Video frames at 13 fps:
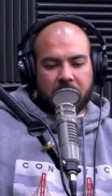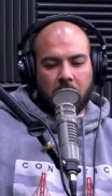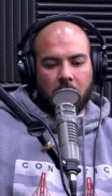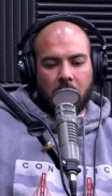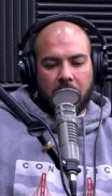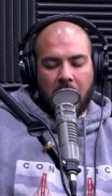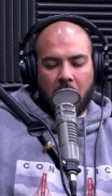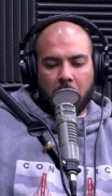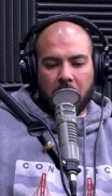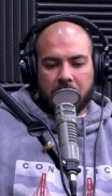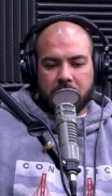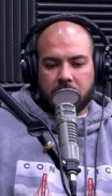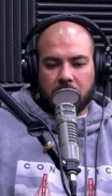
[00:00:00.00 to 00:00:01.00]
though on how
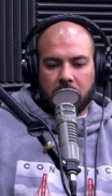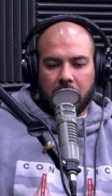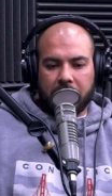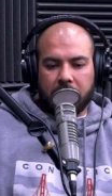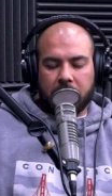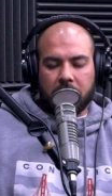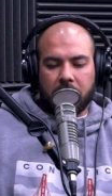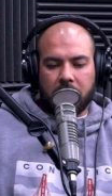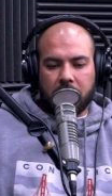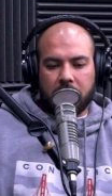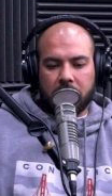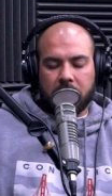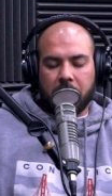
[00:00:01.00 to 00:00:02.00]
much, like,
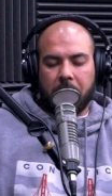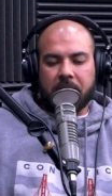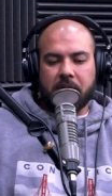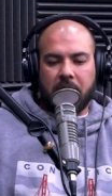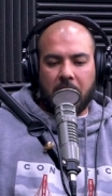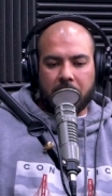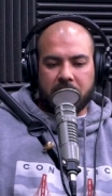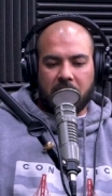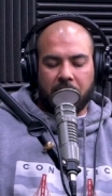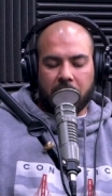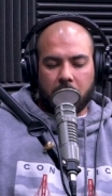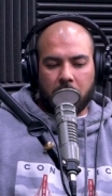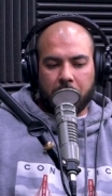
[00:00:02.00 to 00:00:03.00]
it depends on how much effort
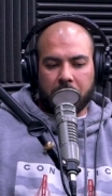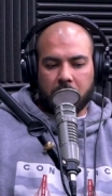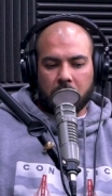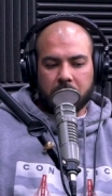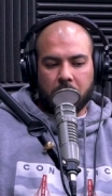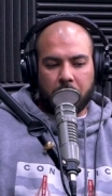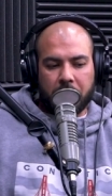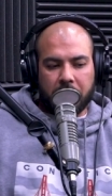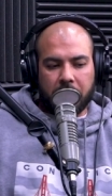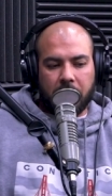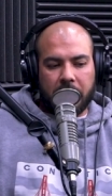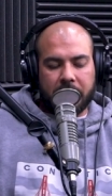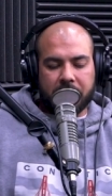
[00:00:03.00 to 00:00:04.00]
you want to put towards mobility,
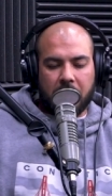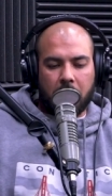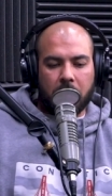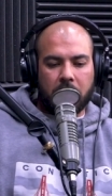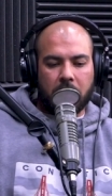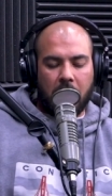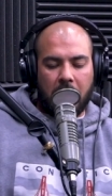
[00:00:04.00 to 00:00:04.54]
right? Because I would